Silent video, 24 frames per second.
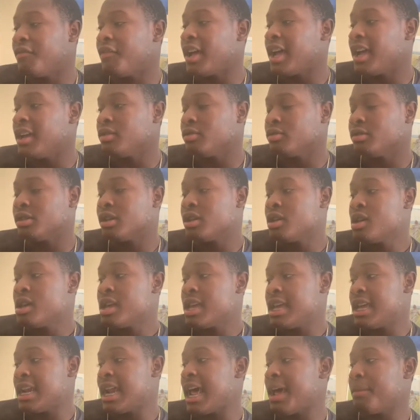finals.
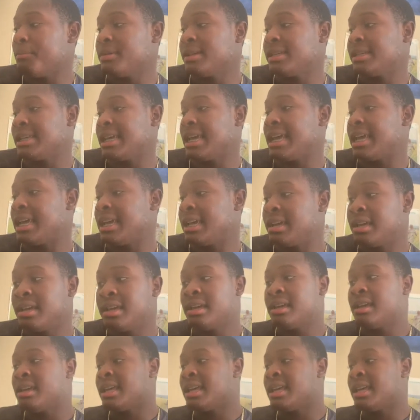And I'm gonna say